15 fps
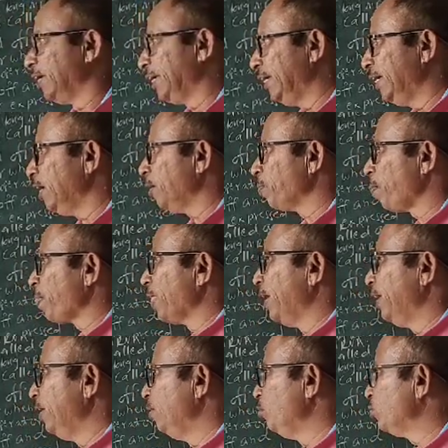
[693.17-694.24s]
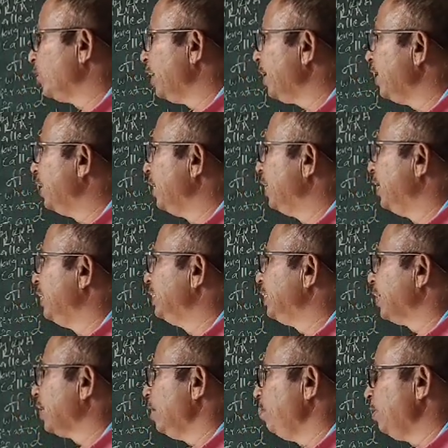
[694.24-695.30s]
Here inducer, it is
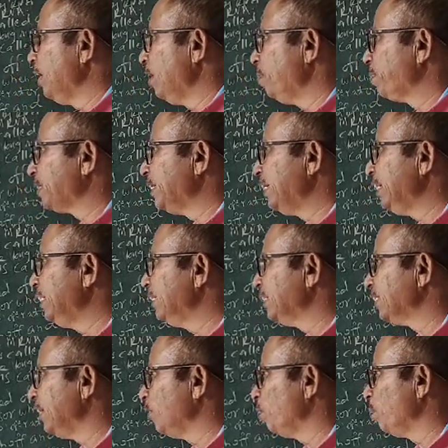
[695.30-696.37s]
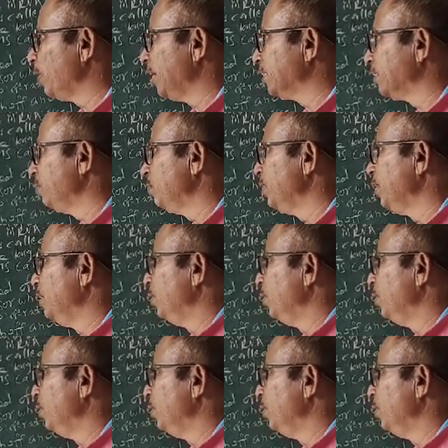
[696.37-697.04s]
a chemical present in the cytoplasm